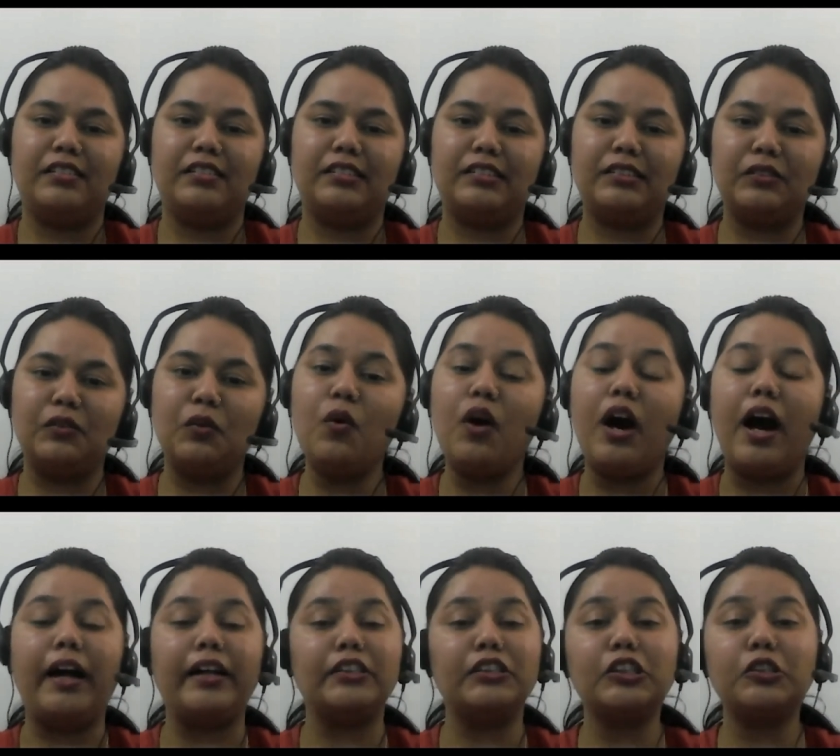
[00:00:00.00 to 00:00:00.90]
so
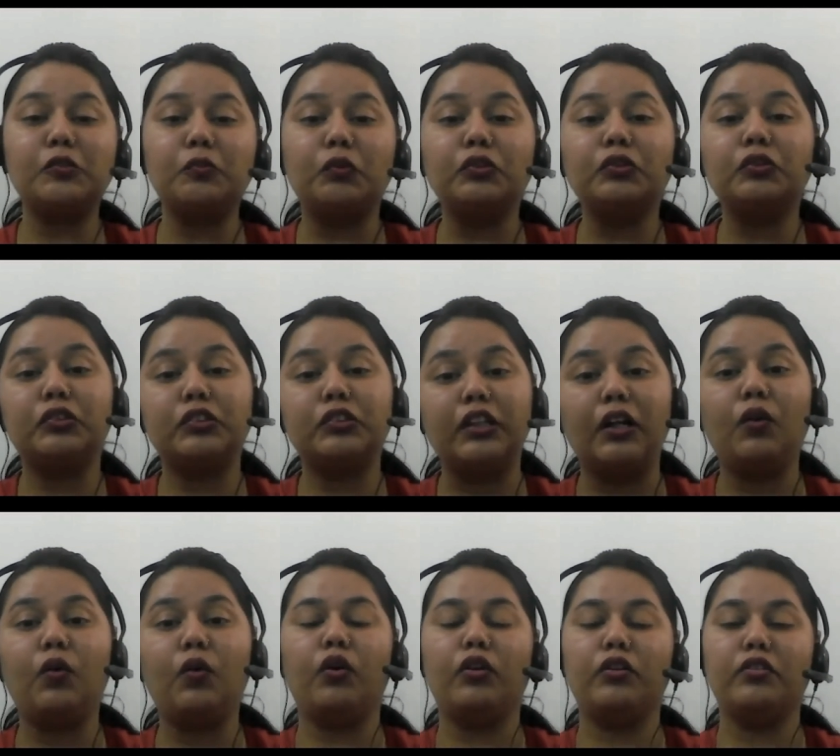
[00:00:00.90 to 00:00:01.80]
I just want to tell
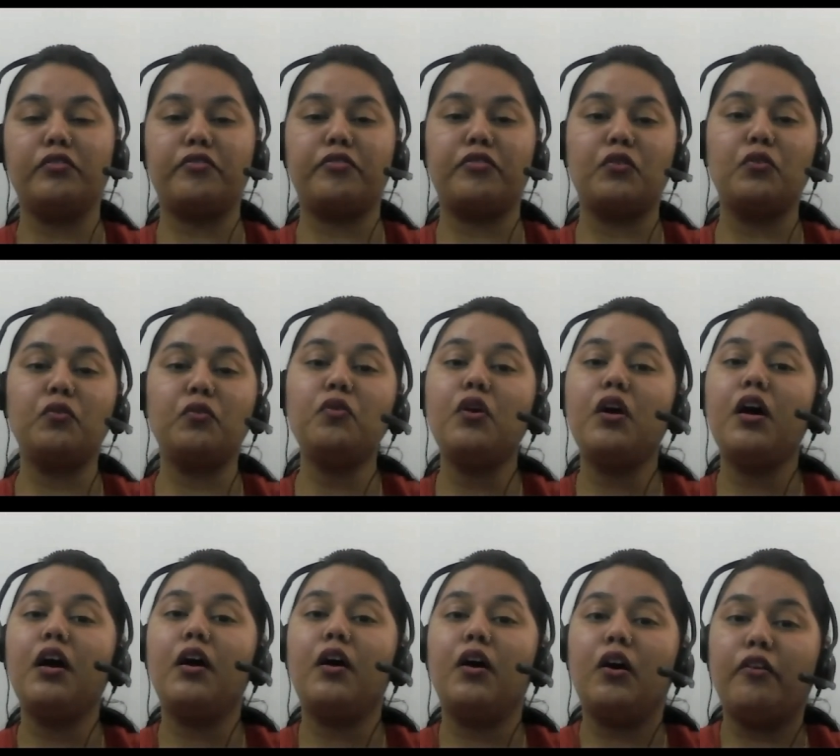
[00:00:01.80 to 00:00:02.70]
all of you,
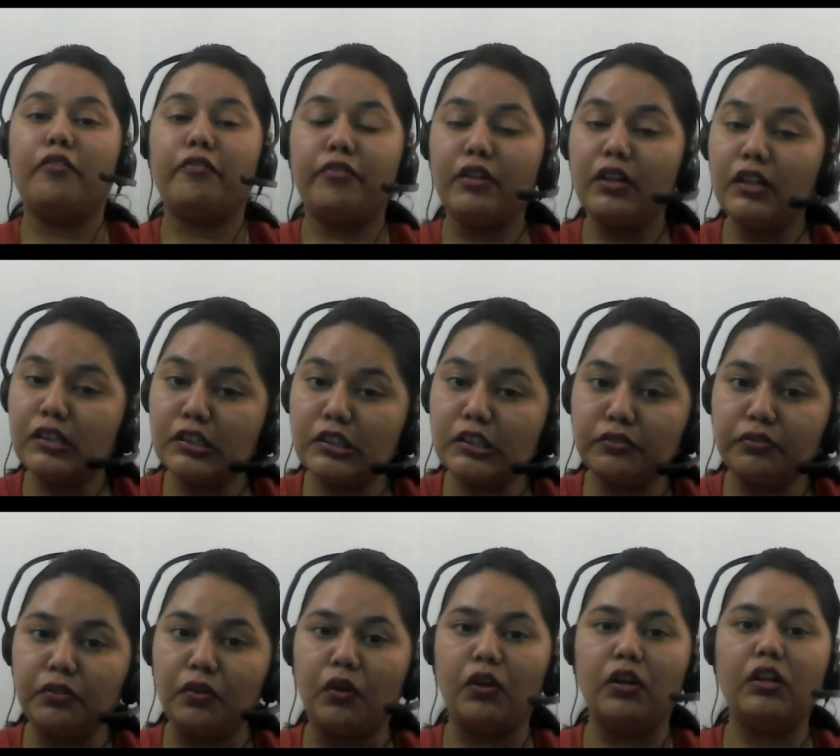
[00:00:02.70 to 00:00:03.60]
first
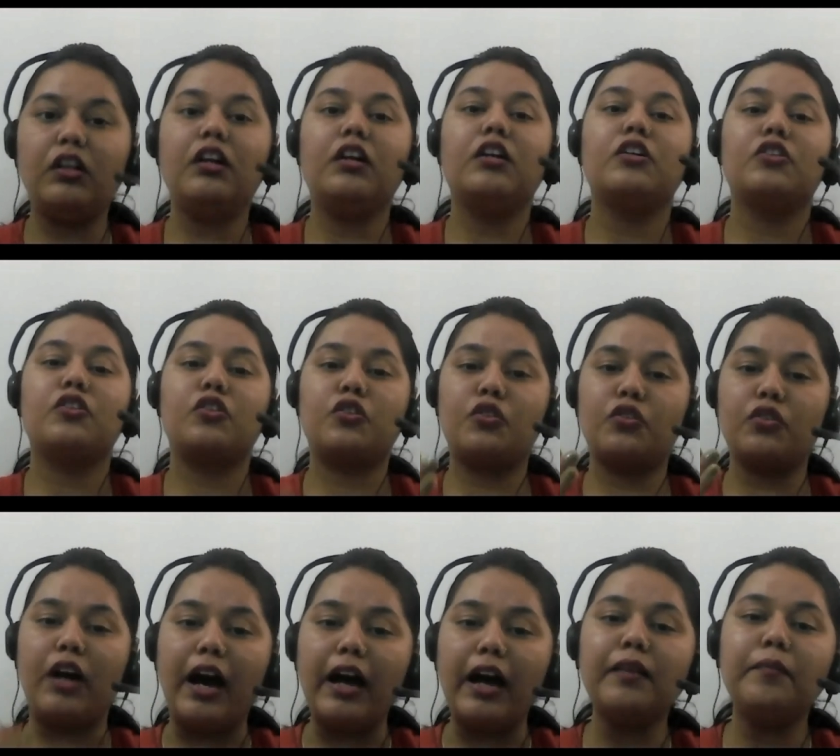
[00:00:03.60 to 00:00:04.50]
of all,
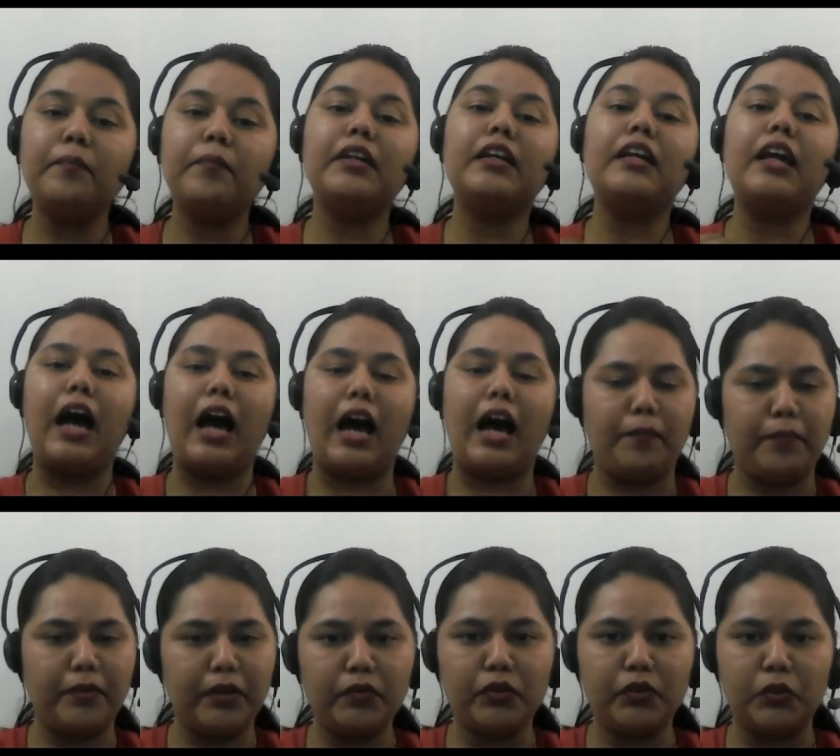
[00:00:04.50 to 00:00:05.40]
try and be
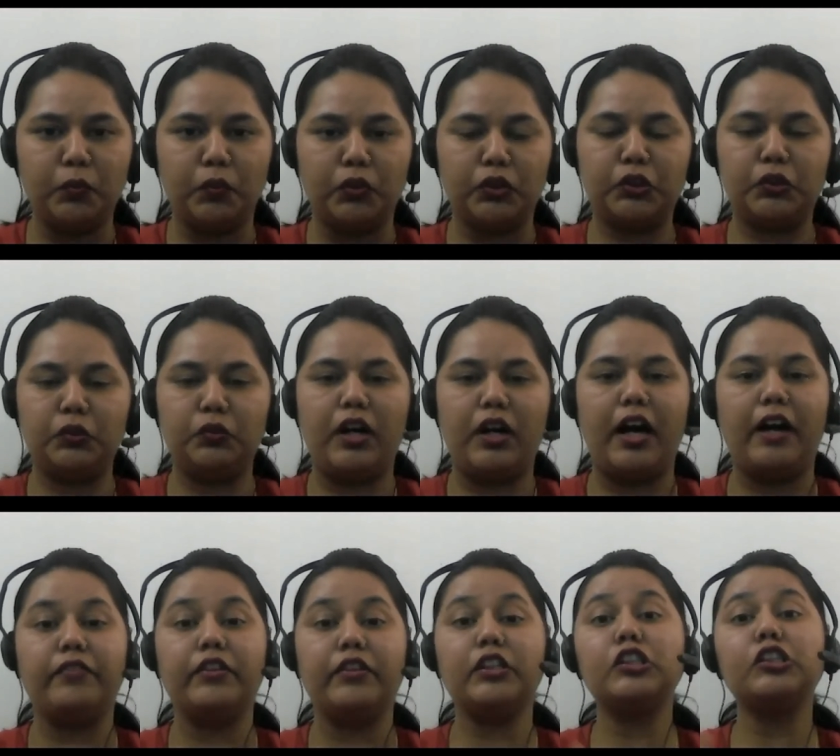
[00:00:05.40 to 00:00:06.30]
happy with what you
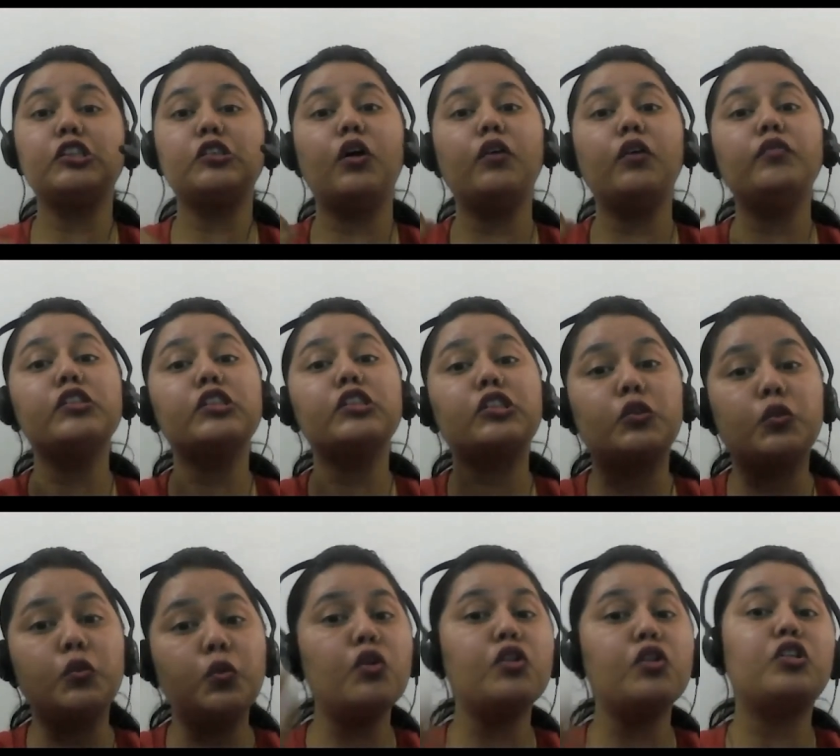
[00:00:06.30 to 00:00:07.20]
have. It is always
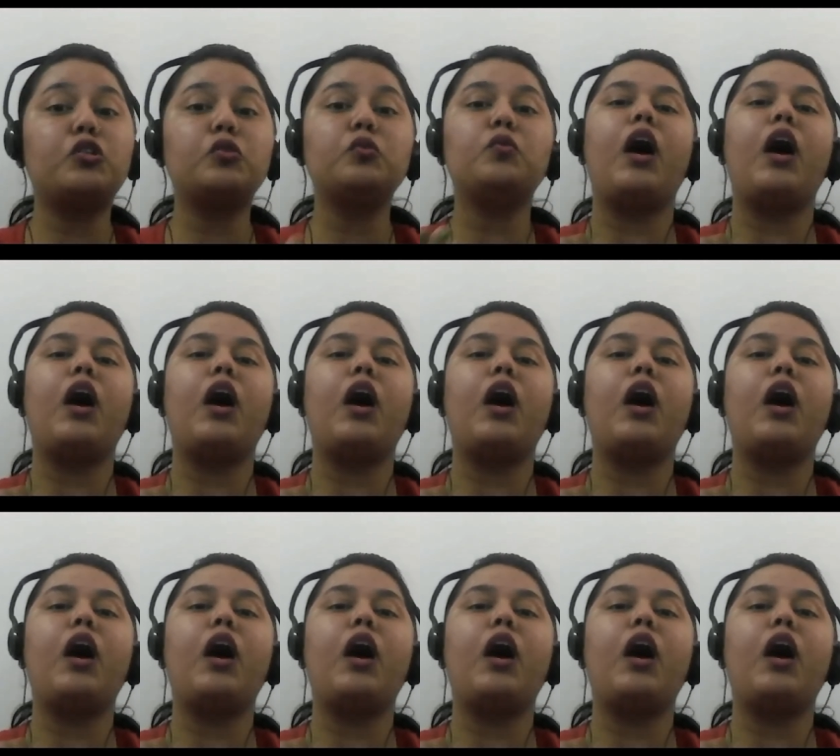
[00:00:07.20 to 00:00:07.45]
good to